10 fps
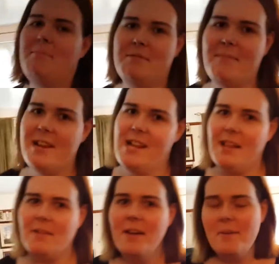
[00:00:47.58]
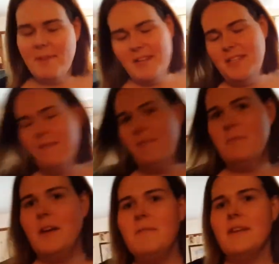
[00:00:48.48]
to my channel, because if you
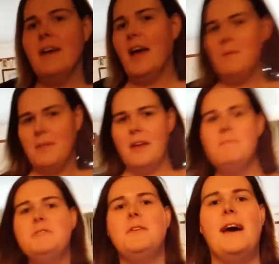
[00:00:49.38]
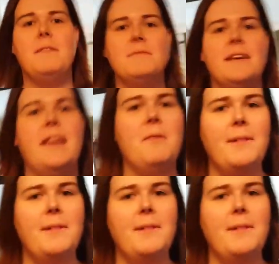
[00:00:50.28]
don't, I will come to your house and I will